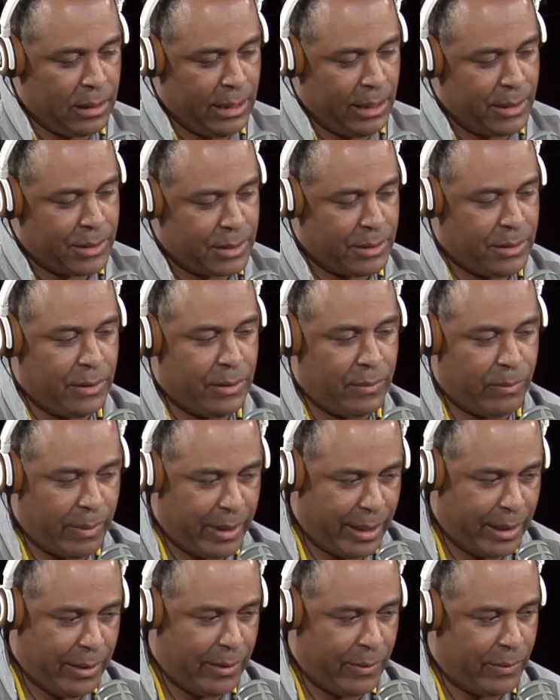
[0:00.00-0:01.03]
you listen to the
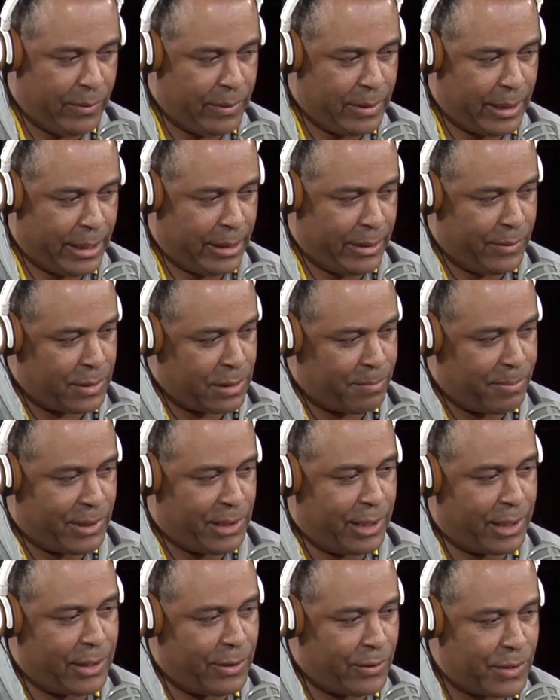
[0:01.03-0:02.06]
radio and there's a
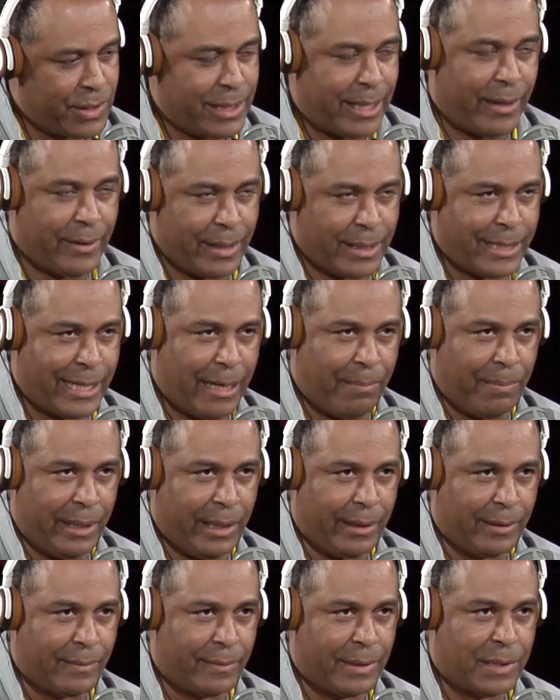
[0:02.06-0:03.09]
particular sound that's
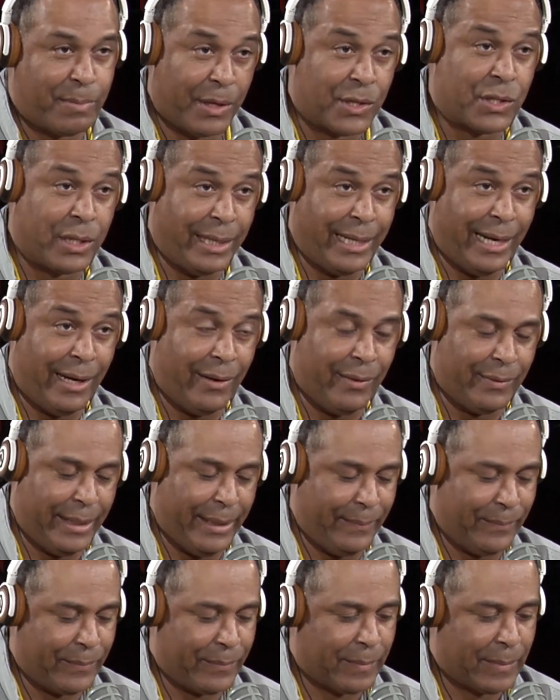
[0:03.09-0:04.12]
happening, mm-hmm. especially mm. now,
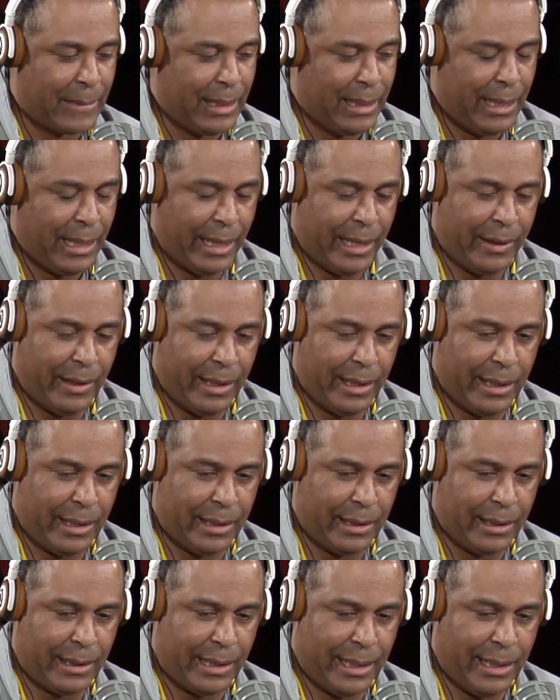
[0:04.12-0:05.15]
right? And
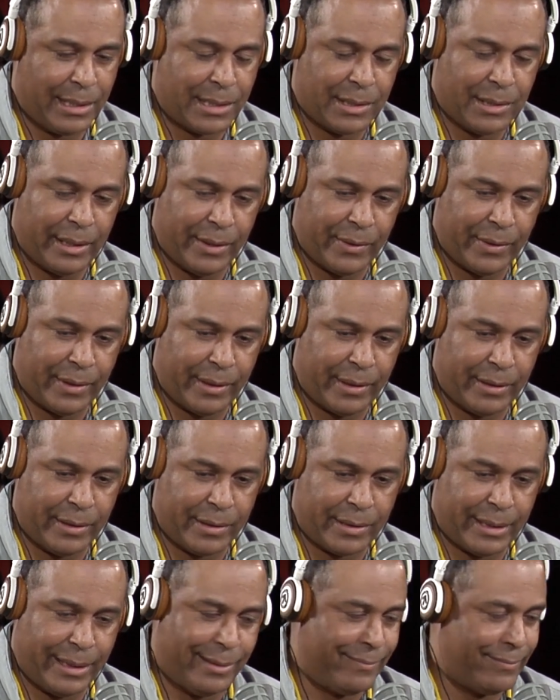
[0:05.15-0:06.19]
then I listen to other
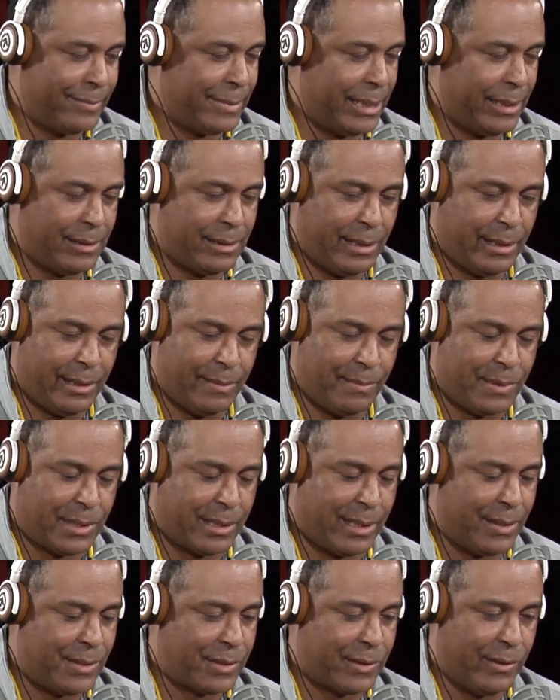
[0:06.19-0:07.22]
artists like like um,
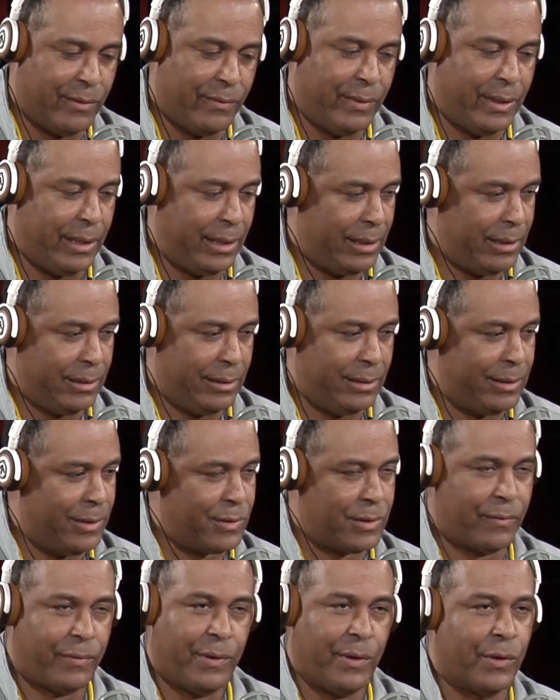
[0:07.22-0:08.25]
Scott Skirving and
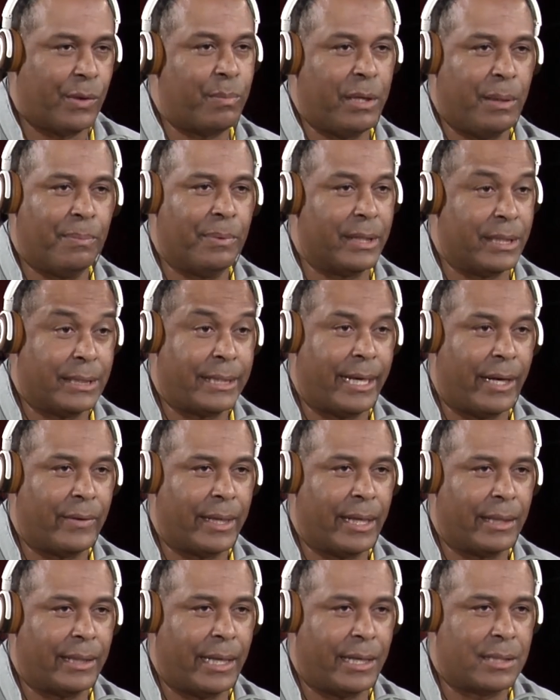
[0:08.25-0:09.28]
there's a few other people in
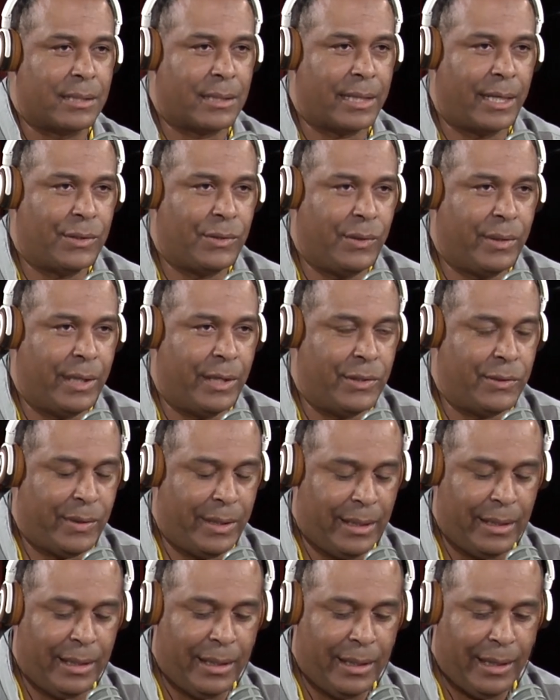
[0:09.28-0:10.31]
town that that, that do
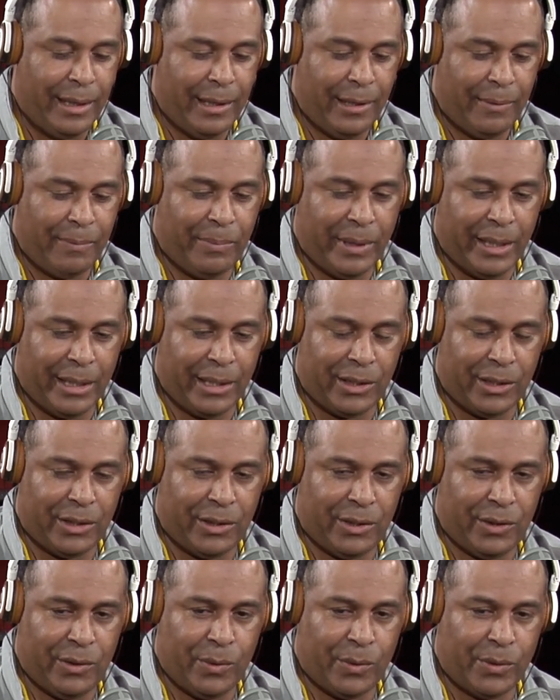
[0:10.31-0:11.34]
country. Right. But
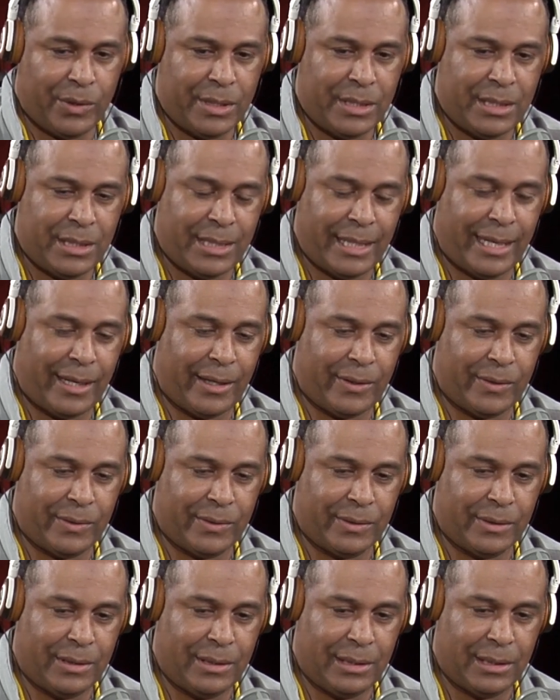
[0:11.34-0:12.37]
your
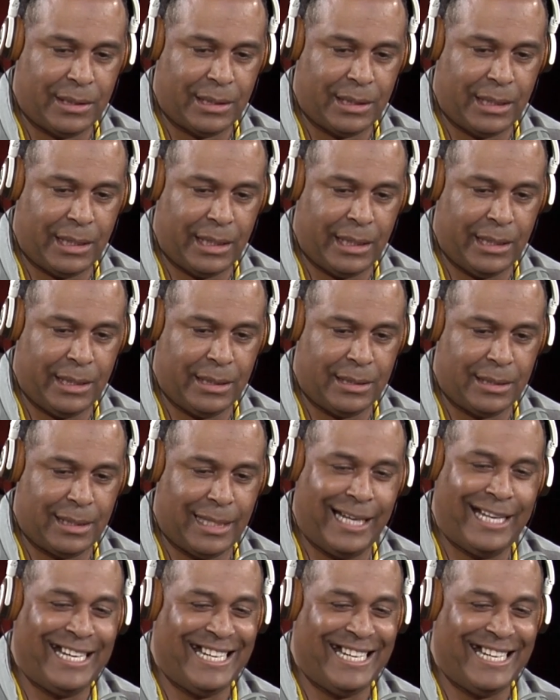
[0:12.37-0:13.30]
sound is